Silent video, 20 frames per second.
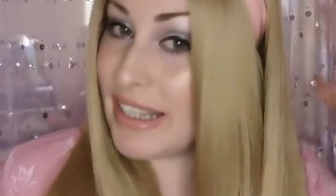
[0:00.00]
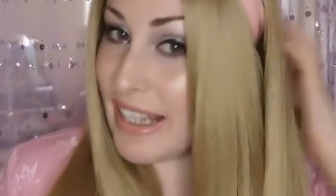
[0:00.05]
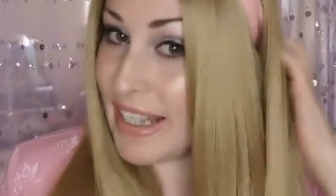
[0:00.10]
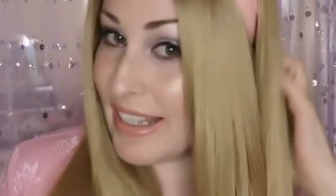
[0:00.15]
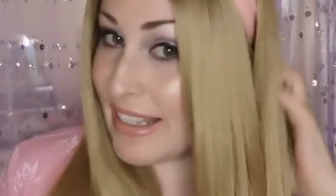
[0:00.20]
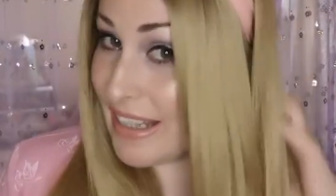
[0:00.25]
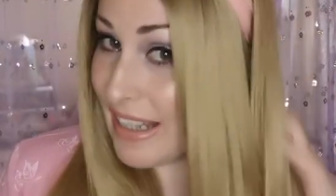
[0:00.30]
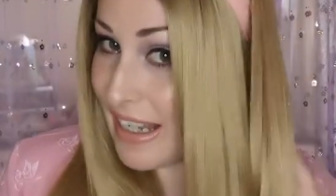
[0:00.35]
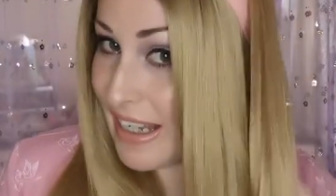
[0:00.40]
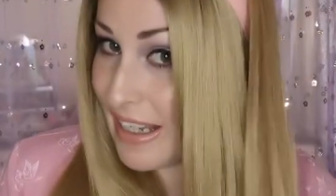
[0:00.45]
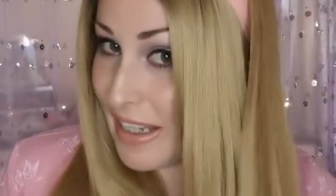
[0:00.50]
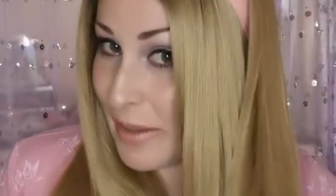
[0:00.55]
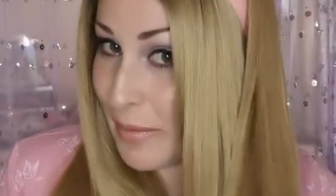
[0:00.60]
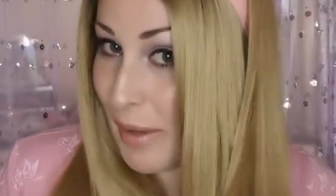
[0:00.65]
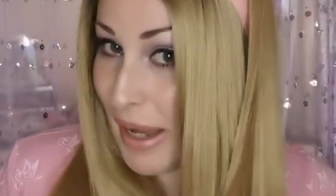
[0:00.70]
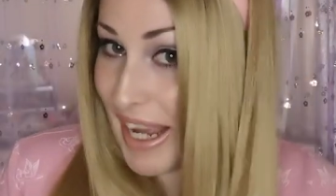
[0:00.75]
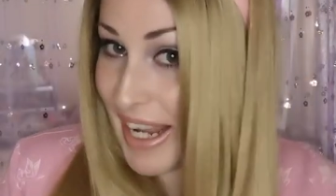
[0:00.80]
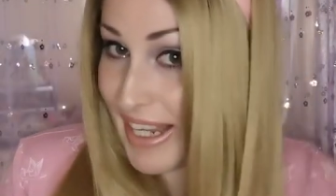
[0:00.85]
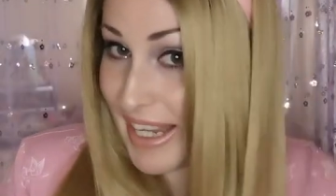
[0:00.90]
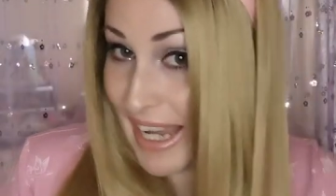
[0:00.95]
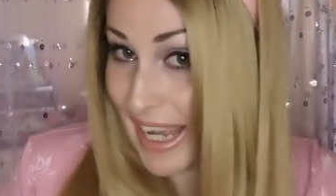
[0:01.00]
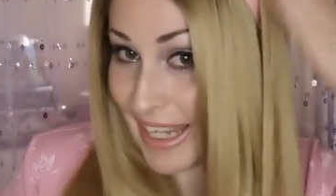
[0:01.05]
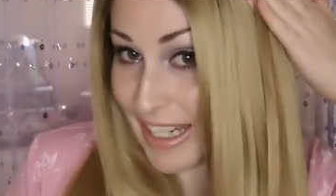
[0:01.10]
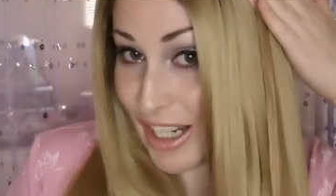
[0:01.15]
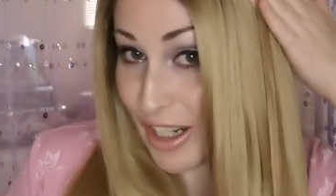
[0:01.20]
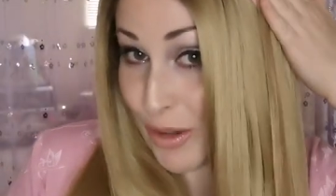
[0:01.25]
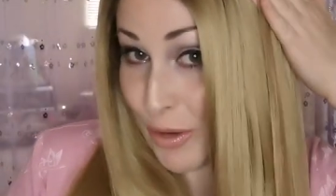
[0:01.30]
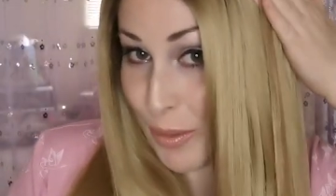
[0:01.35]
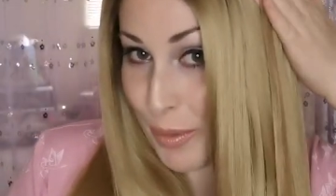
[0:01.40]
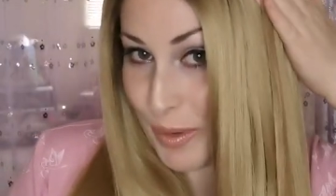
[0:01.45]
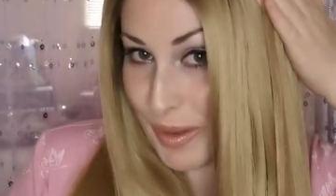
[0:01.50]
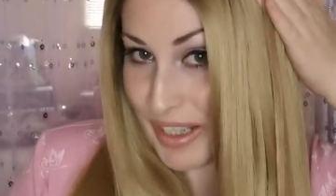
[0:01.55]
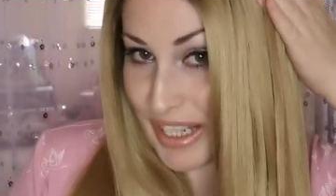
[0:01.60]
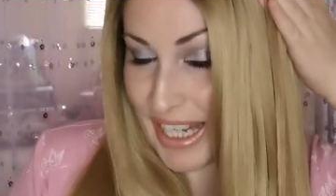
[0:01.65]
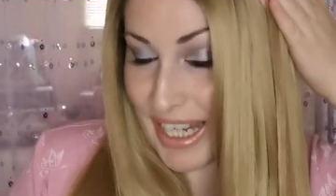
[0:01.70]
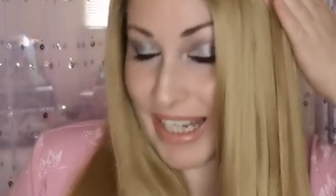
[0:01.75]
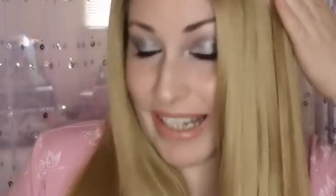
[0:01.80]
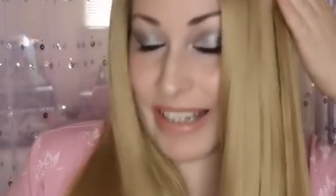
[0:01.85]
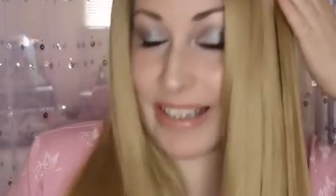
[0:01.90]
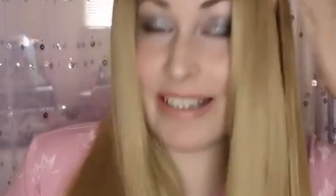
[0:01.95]
This is by Candy Co
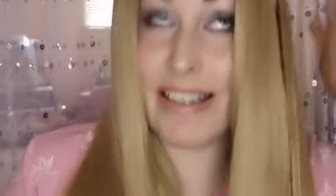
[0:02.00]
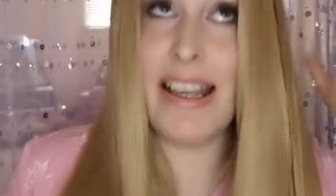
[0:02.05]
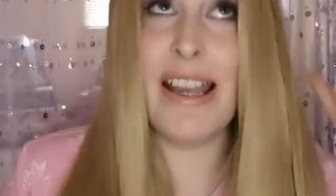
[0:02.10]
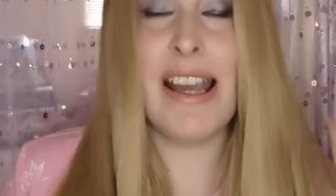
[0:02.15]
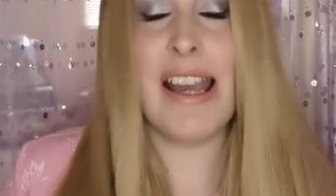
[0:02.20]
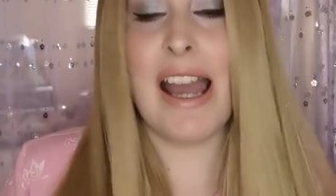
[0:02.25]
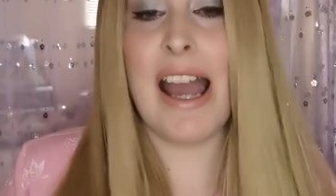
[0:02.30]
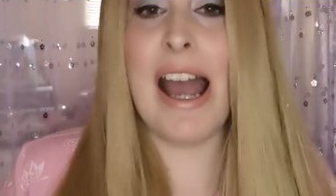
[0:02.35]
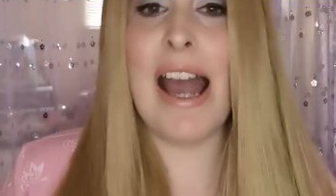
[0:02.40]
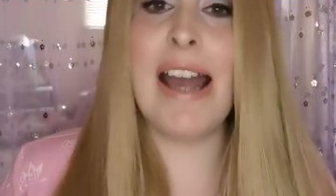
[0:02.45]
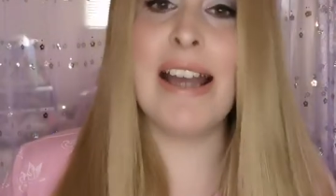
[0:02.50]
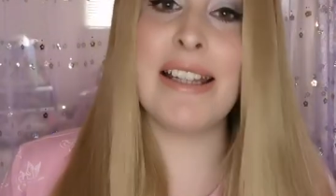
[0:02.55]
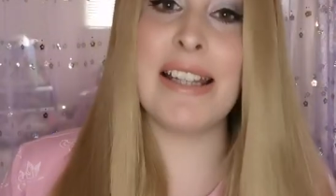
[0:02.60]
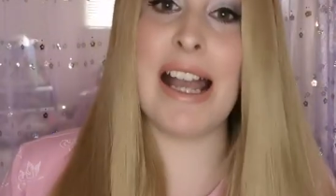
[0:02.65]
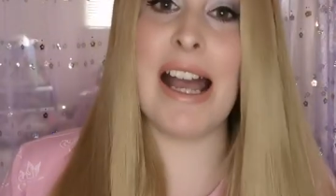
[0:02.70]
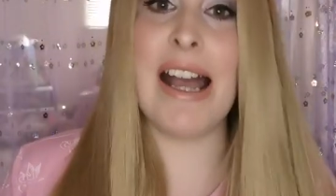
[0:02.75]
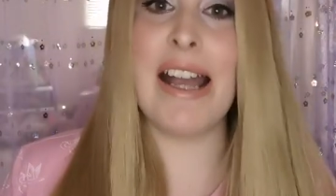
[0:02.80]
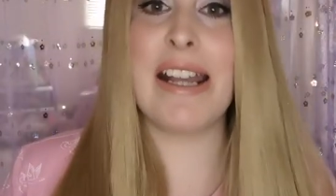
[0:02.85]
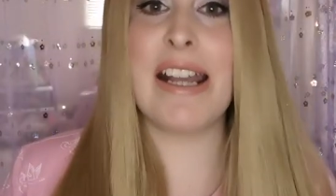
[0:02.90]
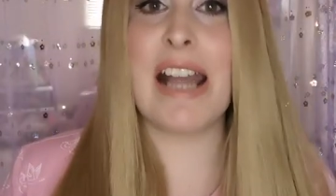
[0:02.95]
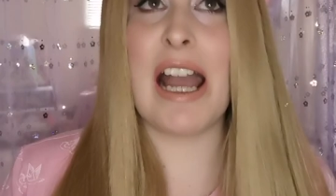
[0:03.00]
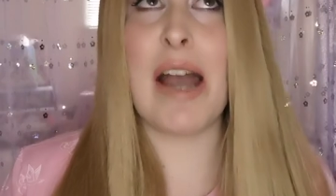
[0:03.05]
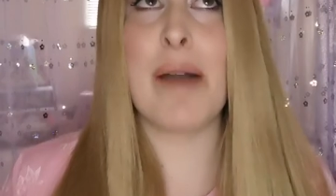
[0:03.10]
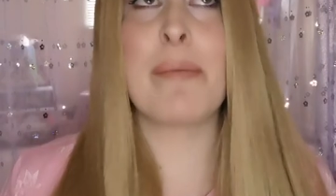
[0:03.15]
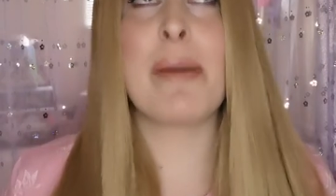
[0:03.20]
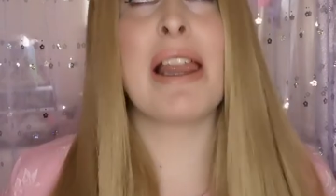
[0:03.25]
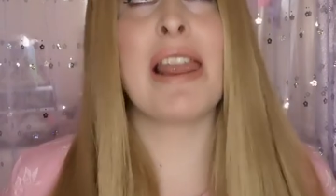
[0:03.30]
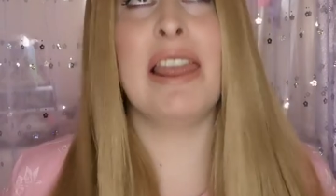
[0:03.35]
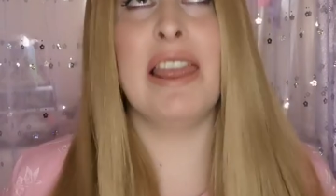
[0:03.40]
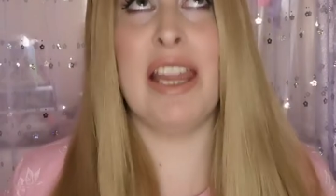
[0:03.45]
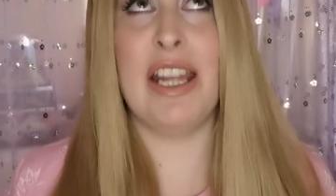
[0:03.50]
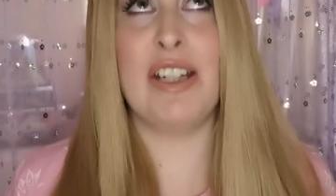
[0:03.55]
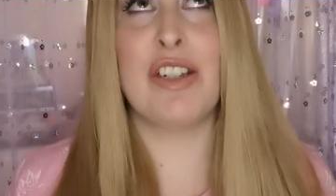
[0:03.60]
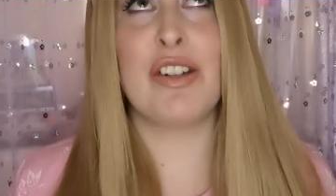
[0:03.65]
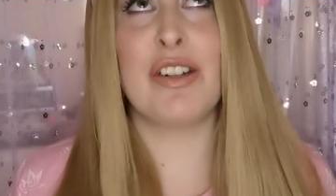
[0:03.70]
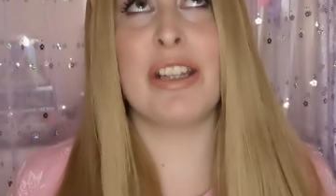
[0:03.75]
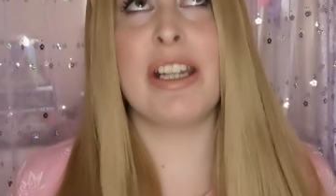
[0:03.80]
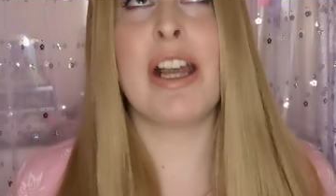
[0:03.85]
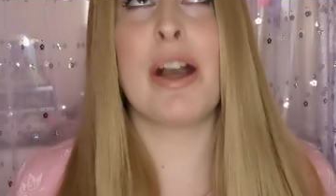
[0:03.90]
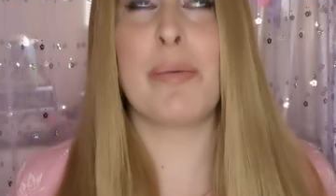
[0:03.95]
Boutiques and I am
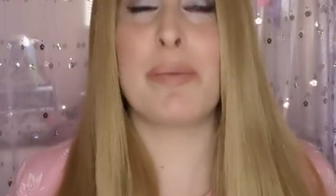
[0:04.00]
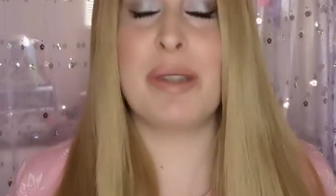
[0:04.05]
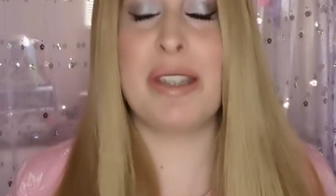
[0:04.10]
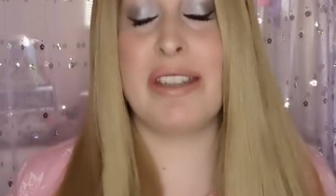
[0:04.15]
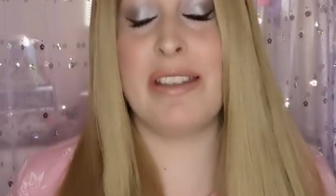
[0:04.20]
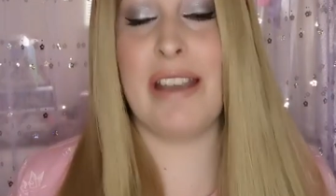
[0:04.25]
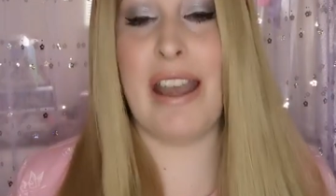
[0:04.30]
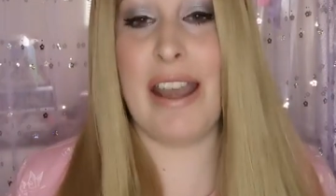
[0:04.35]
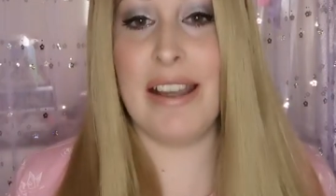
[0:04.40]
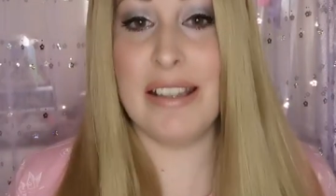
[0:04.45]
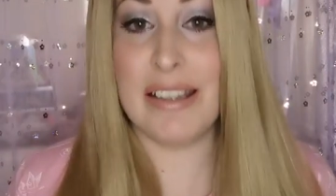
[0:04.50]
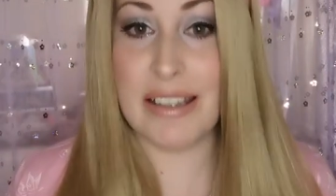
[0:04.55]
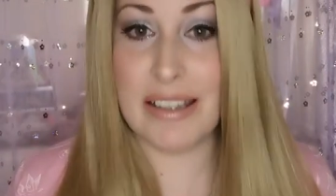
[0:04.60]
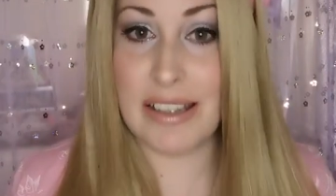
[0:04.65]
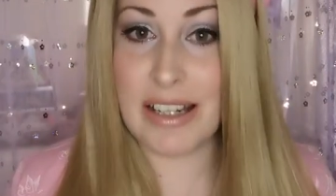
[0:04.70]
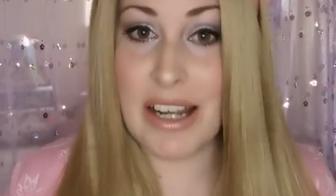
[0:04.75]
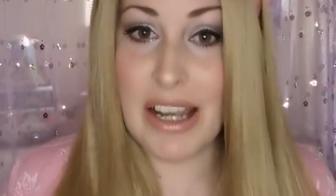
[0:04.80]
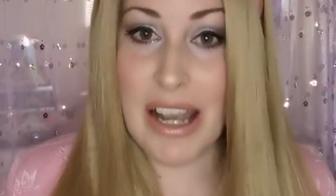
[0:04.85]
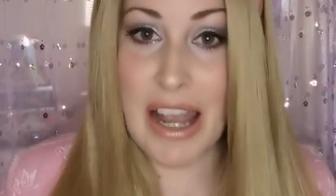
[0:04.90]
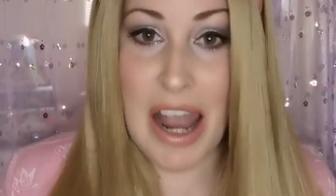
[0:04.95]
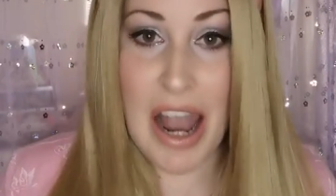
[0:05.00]
literally obsessed.